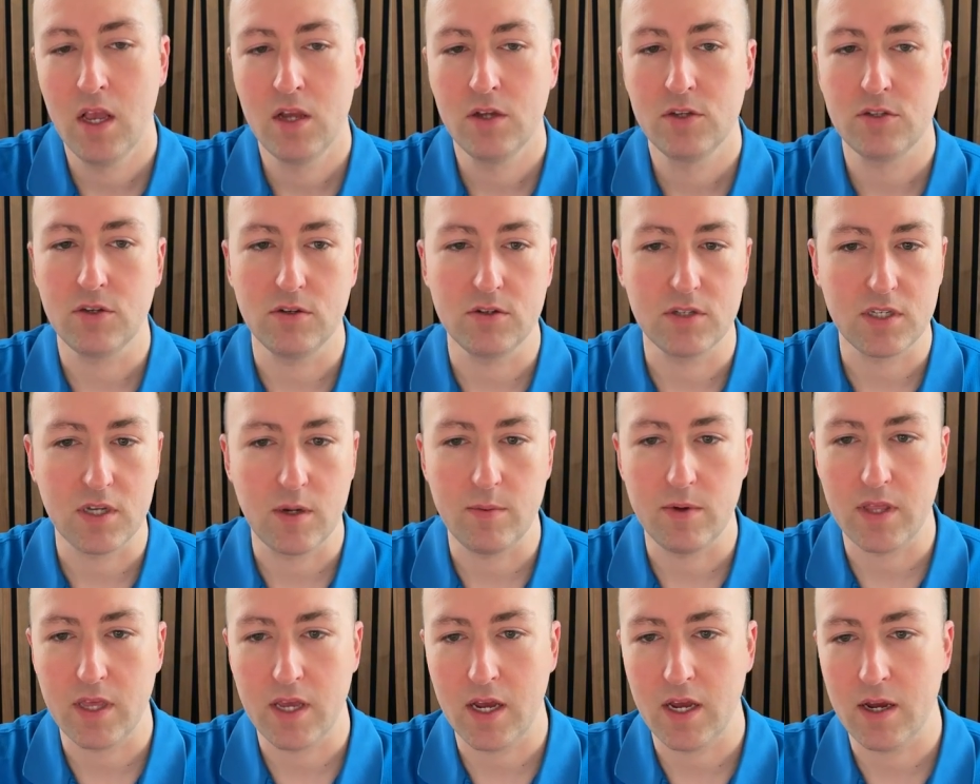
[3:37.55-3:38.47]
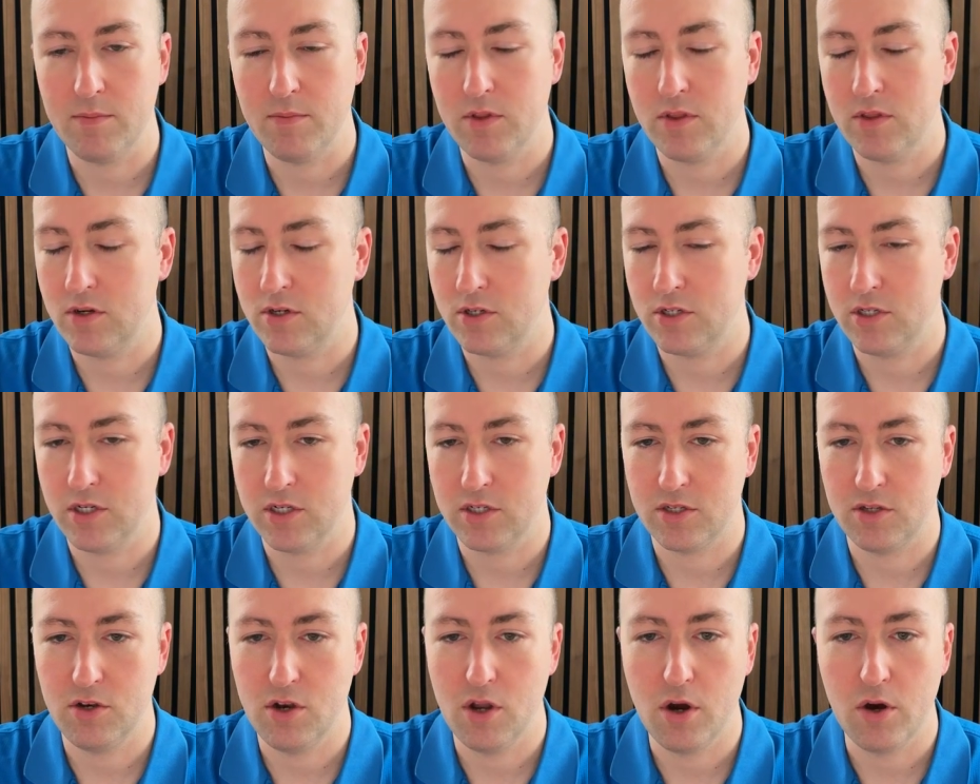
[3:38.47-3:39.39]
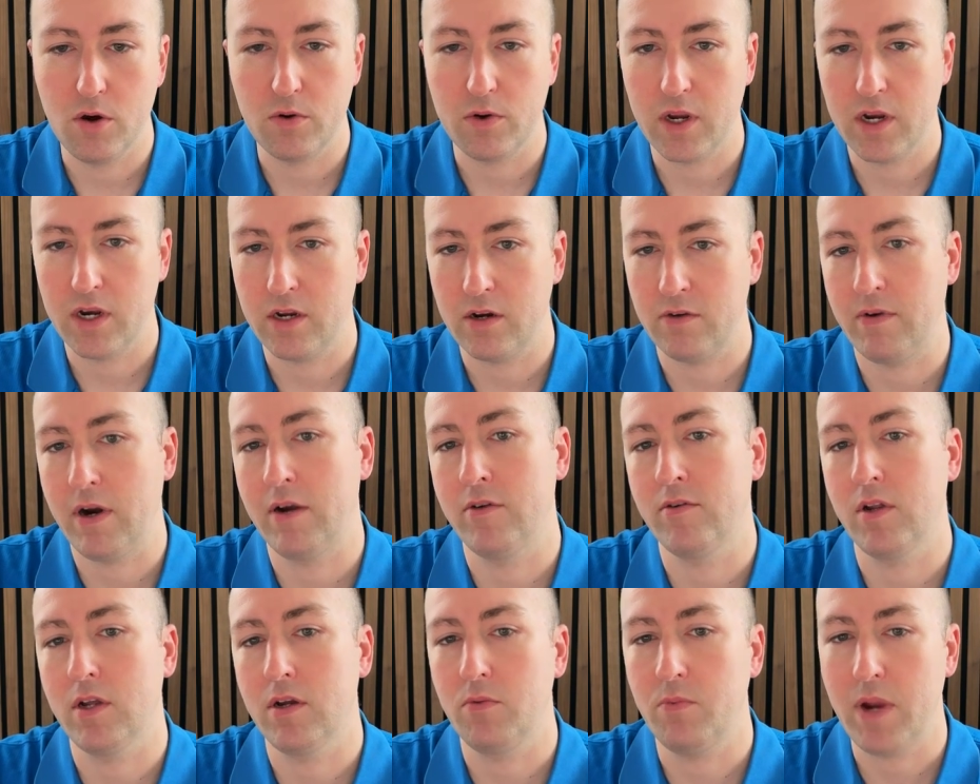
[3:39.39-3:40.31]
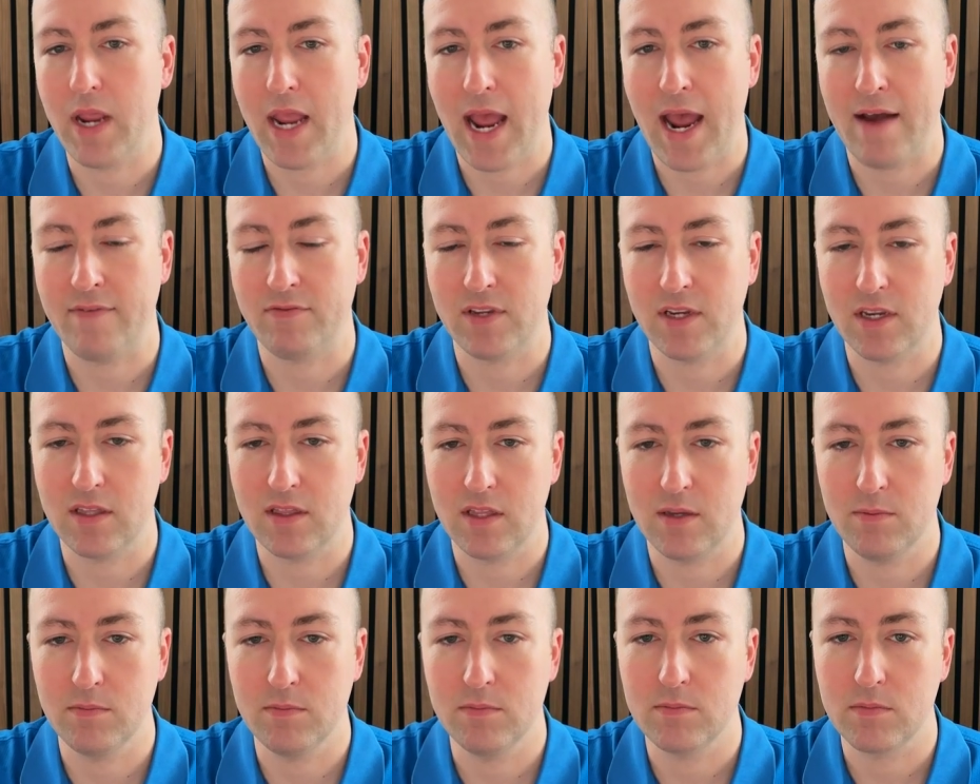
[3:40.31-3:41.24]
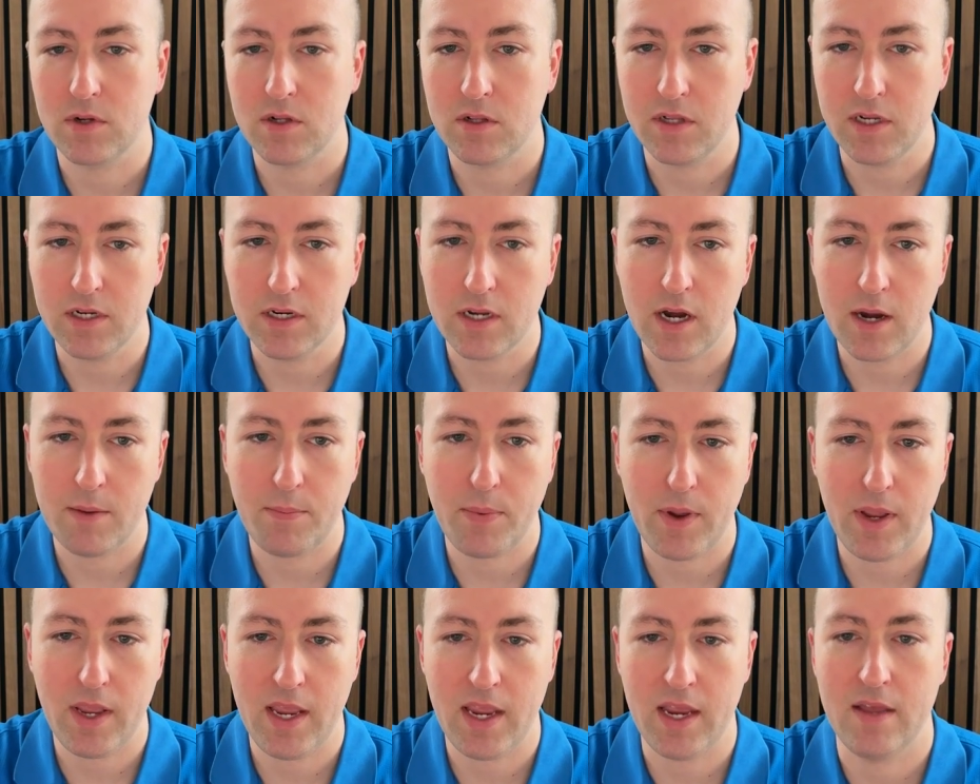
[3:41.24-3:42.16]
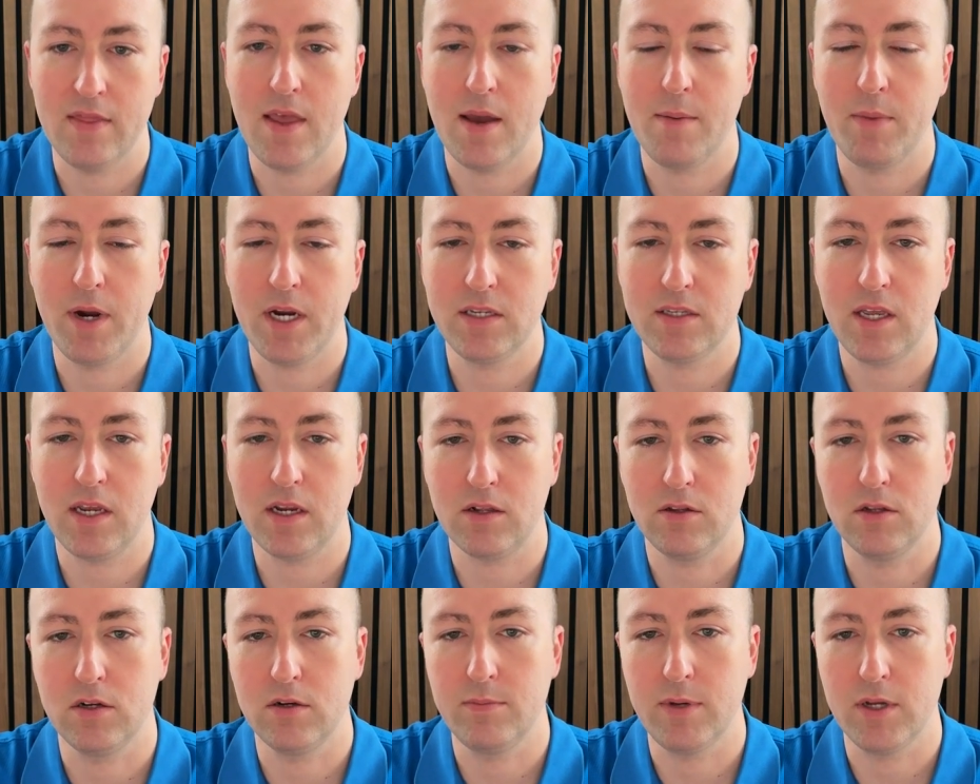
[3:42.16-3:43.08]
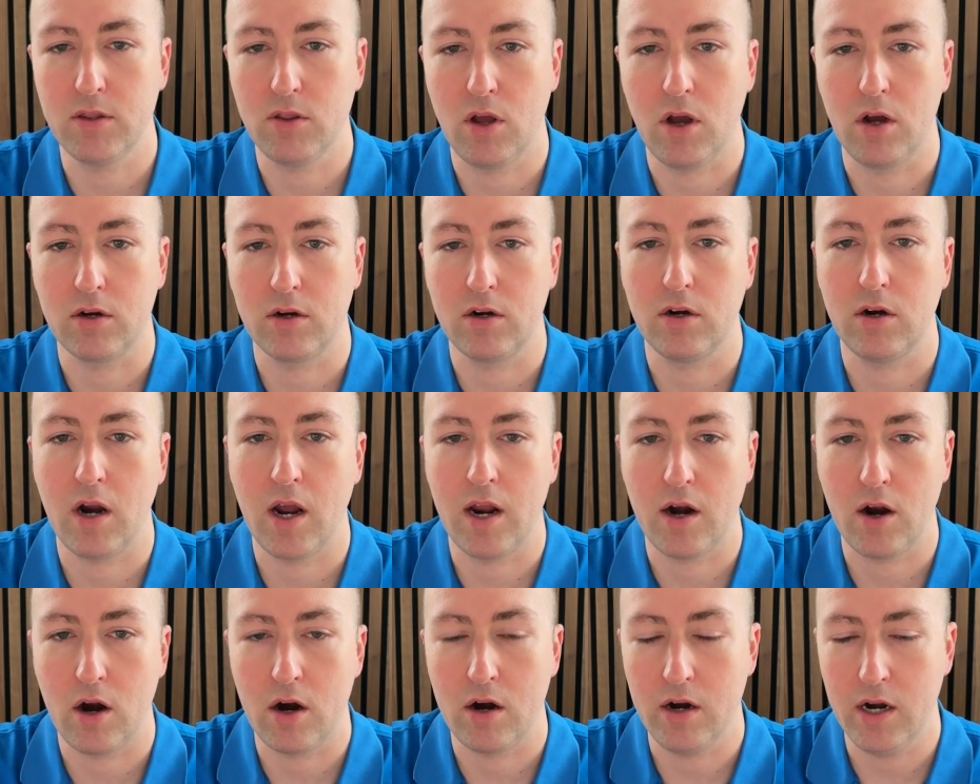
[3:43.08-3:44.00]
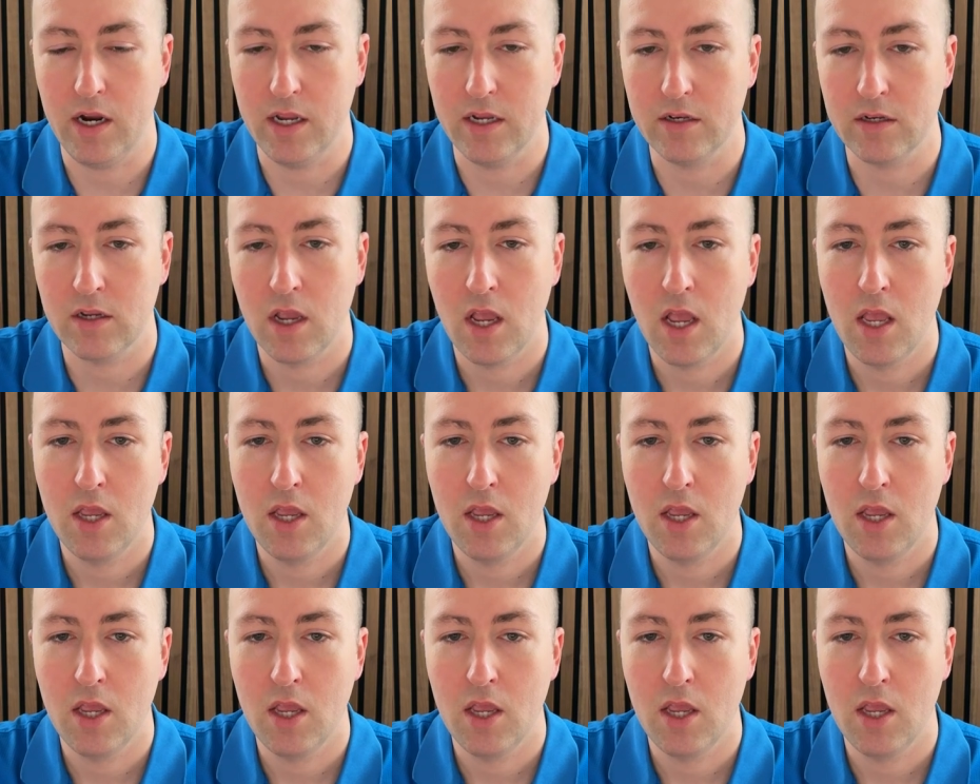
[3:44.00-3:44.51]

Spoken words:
So some of them, there's just no getting around it. We have to get them cleaned up, and that might take a little bit longer on our end.